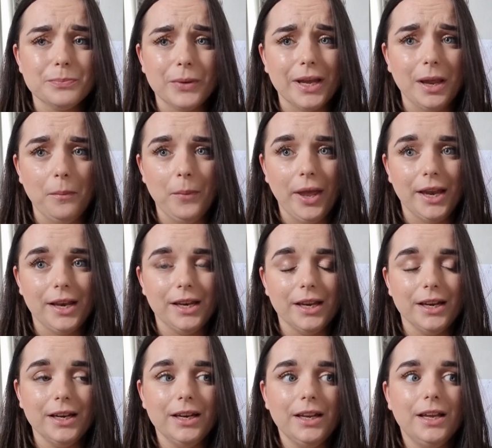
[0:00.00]
in my
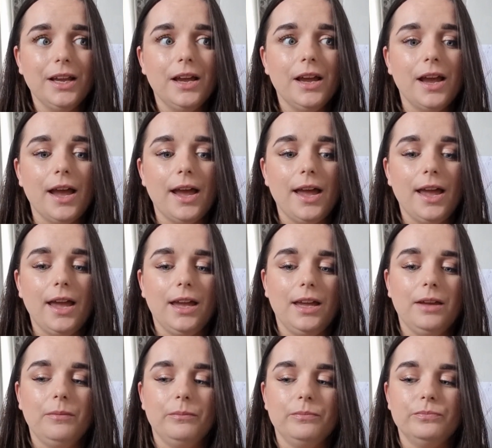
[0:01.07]
opinion.
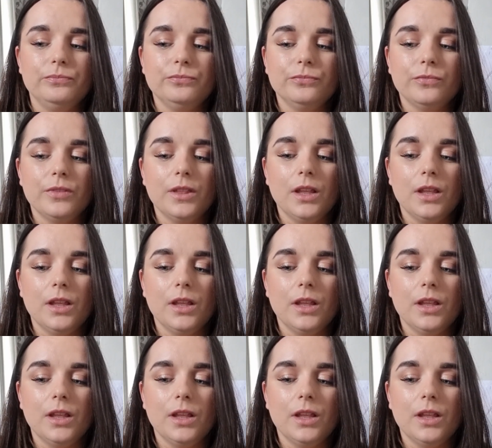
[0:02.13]
And